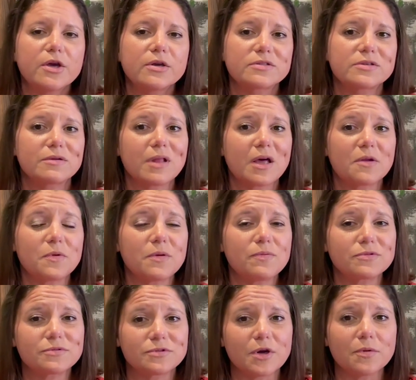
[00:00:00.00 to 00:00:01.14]
So a lot of
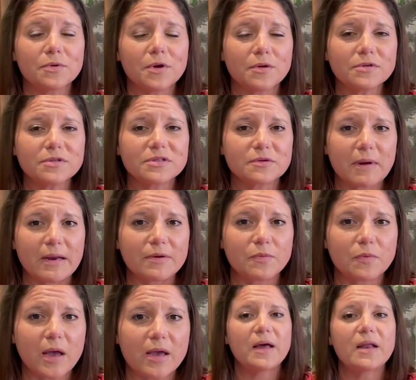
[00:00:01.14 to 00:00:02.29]
people don't notice it right away.